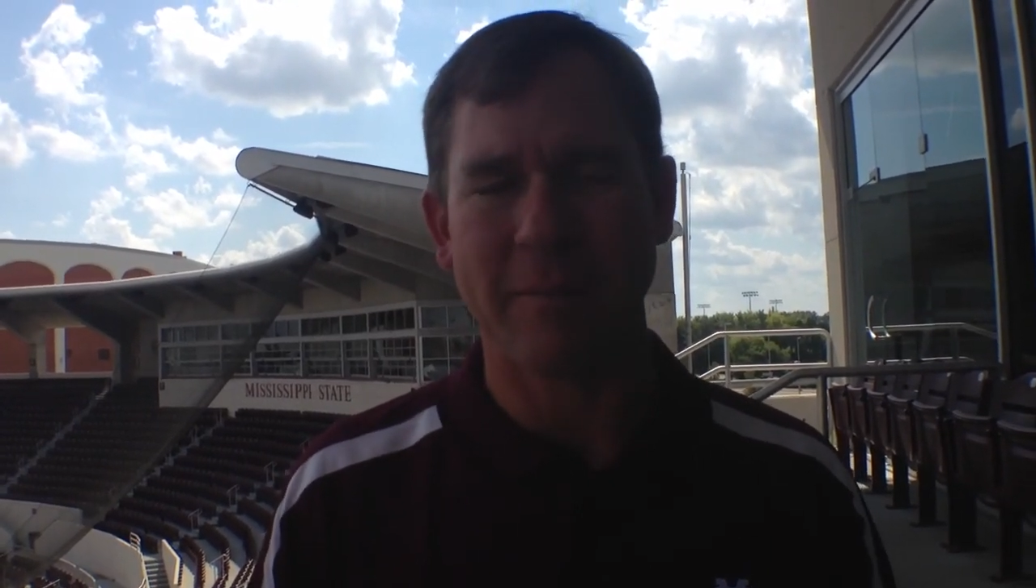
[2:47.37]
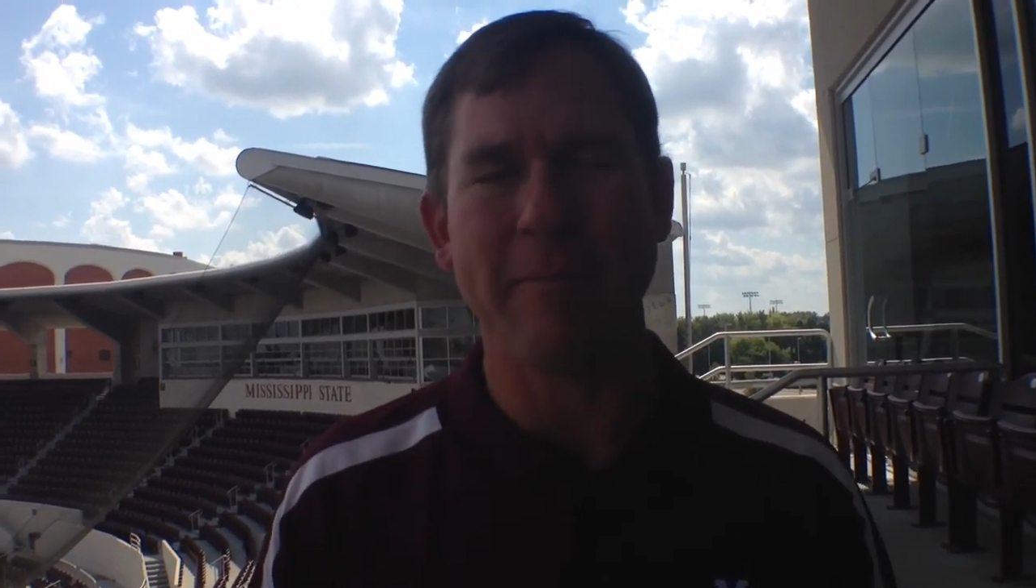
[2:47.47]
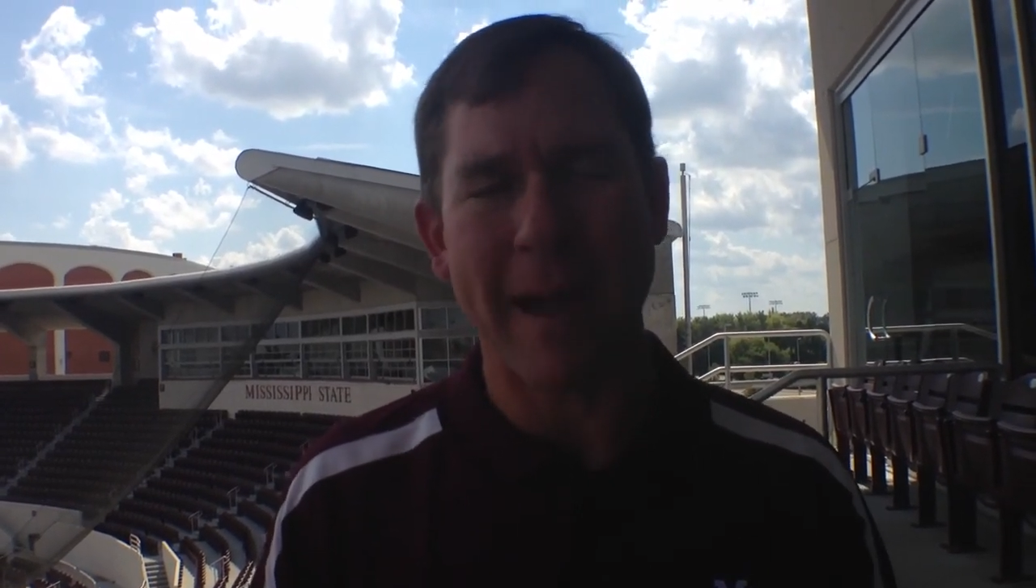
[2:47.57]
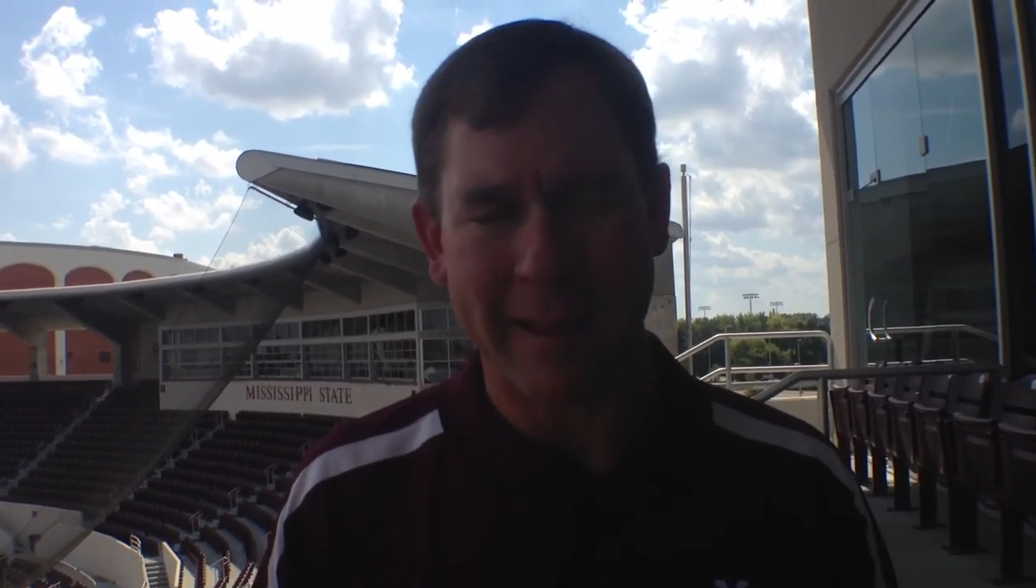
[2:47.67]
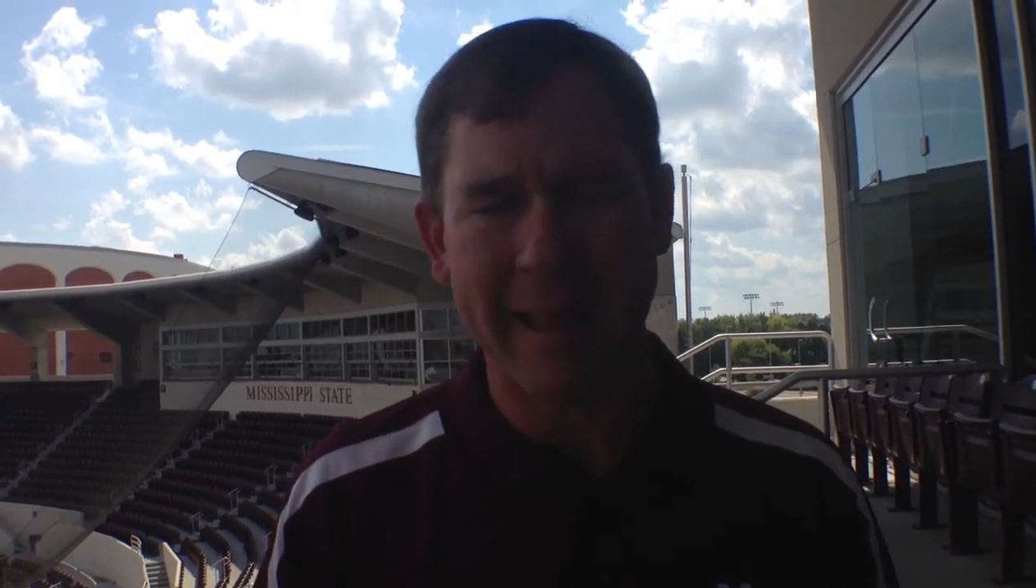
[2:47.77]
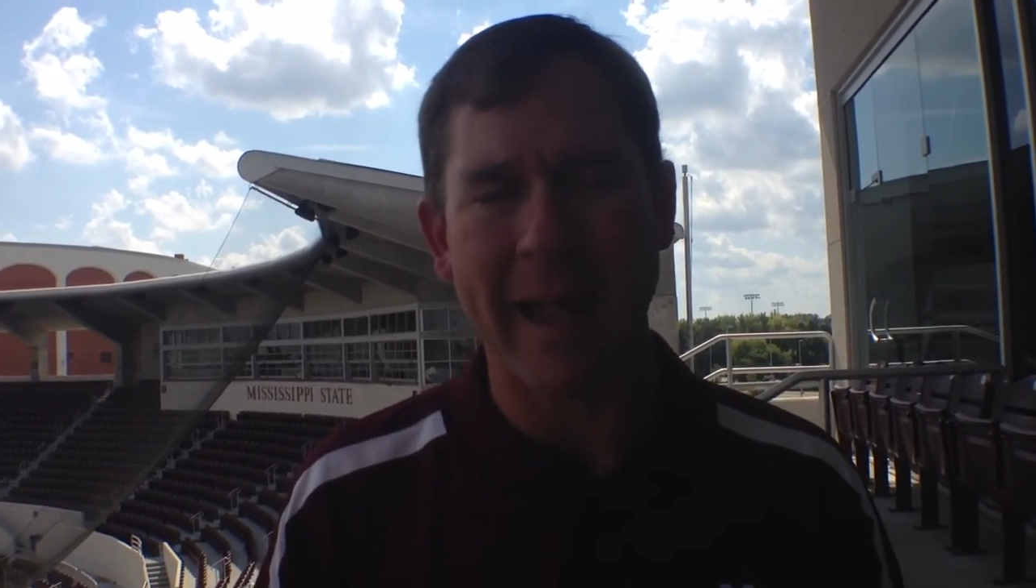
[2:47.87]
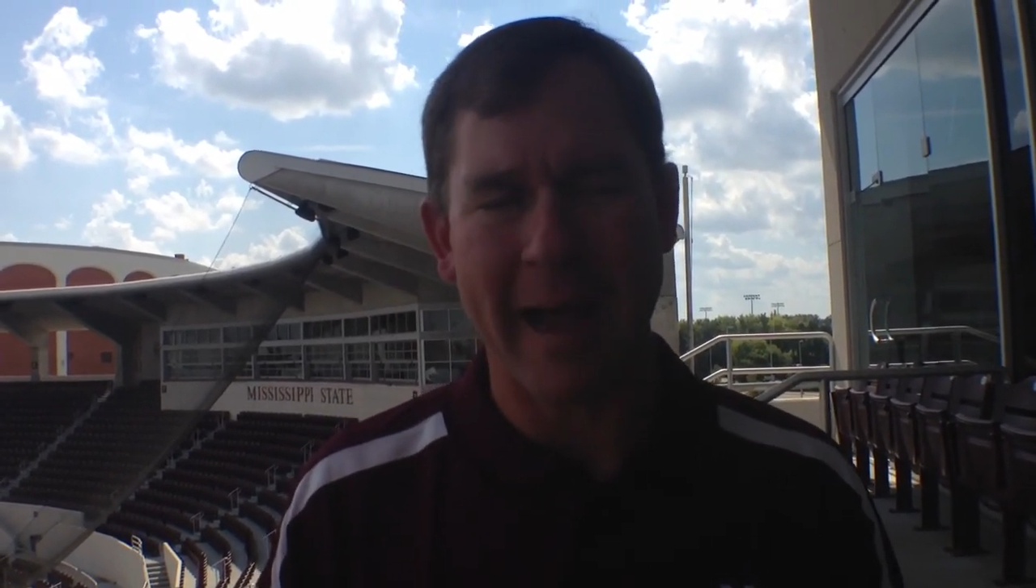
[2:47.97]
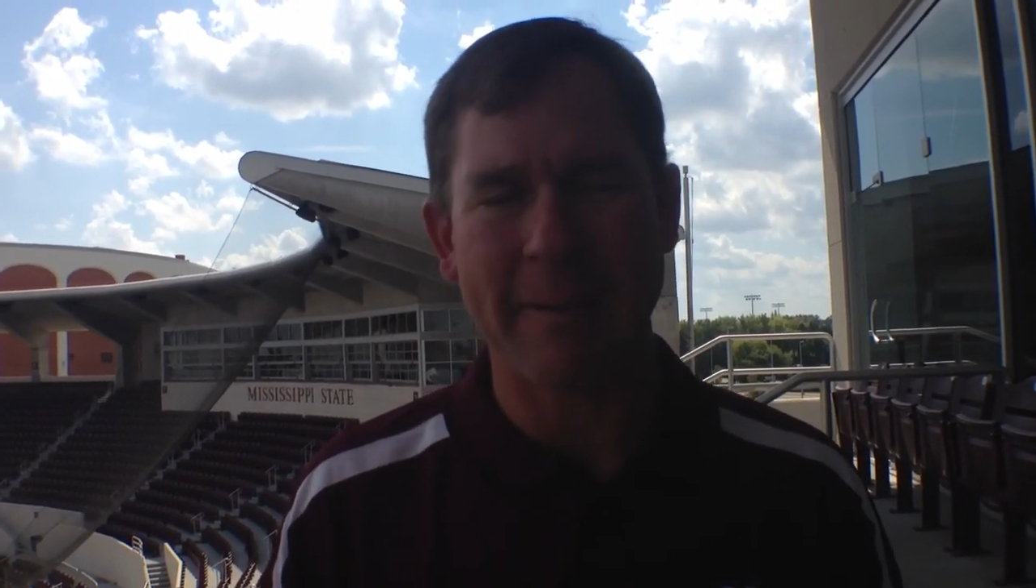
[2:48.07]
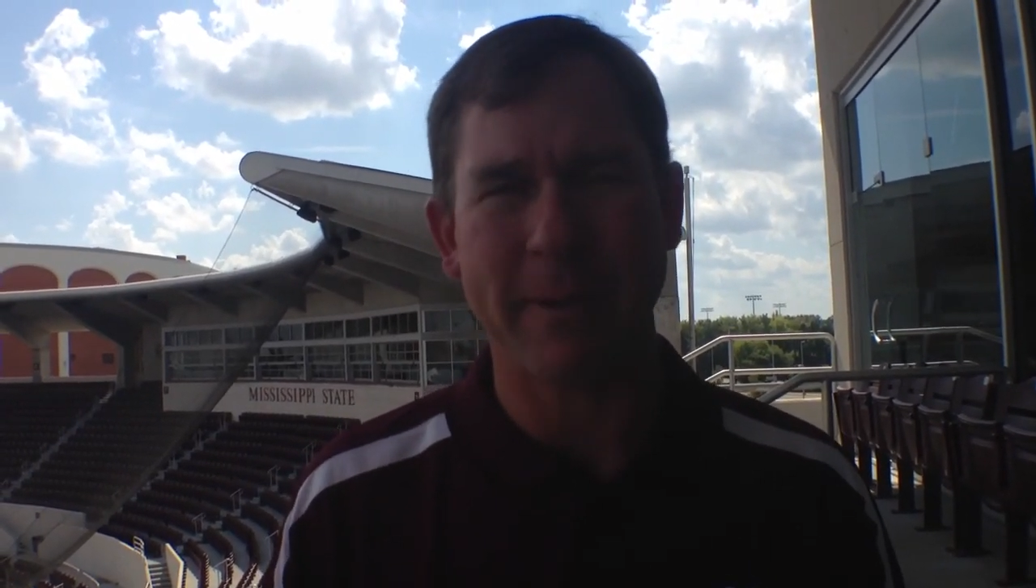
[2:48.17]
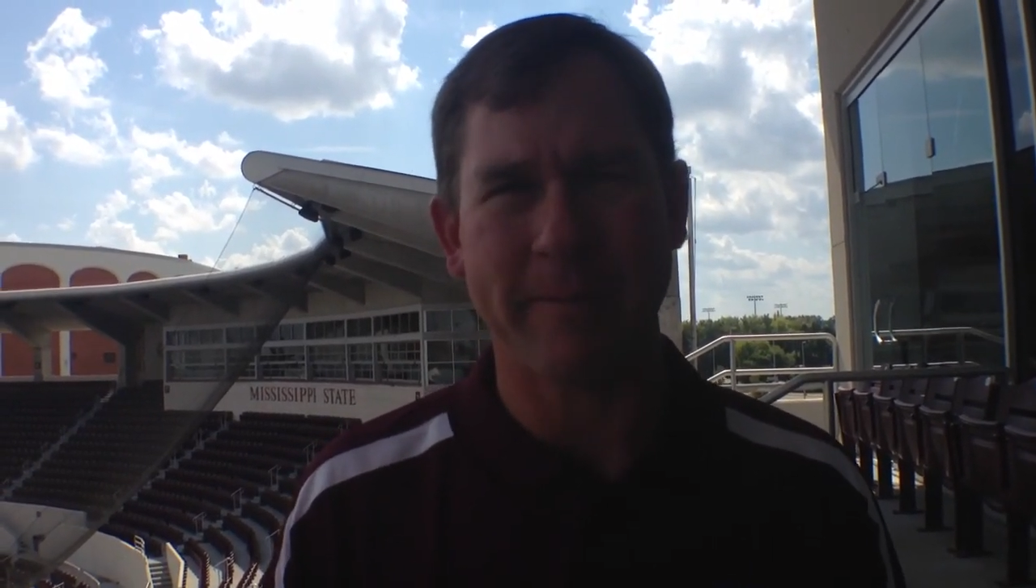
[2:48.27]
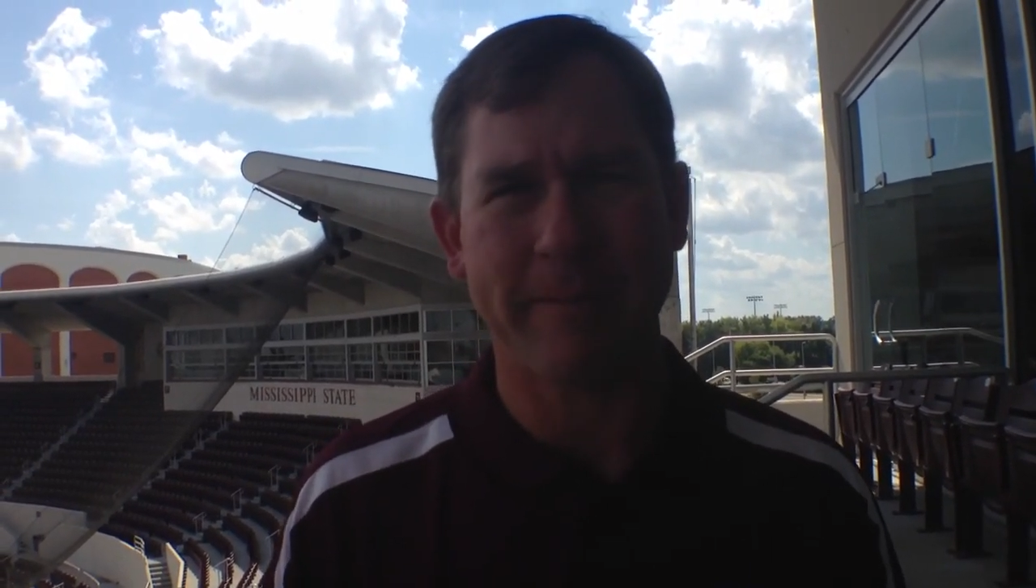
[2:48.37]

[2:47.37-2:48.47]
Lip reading: to make that happen.